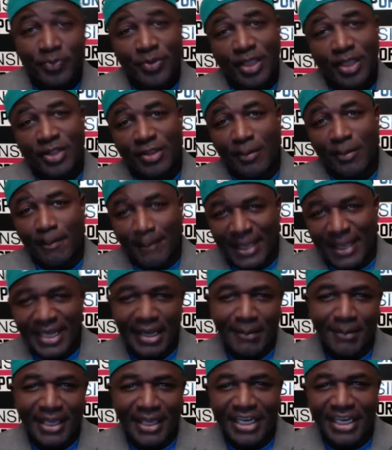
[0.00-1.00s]
the many,
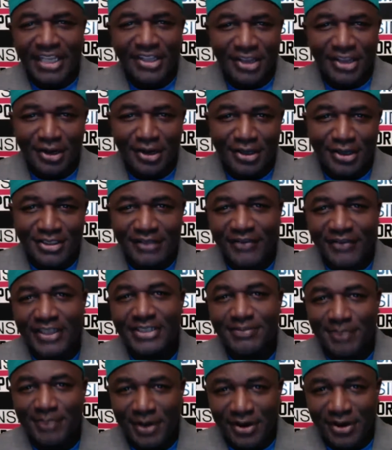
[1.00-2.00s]
many years of
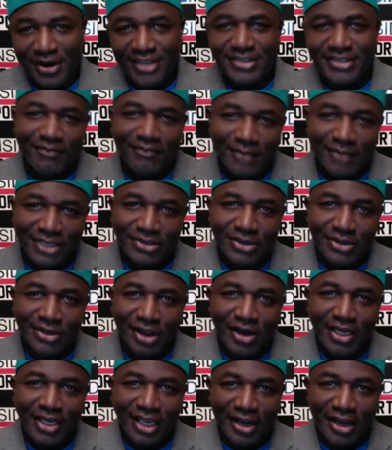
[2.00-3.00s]
experience of Mr.
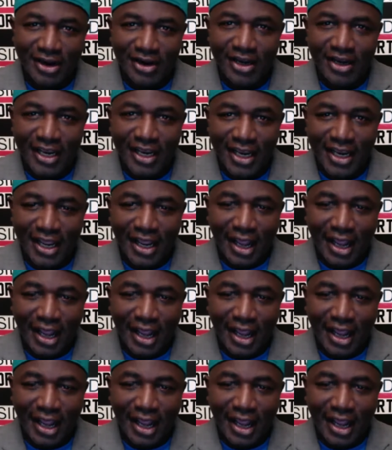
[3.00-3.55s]
Lardieri,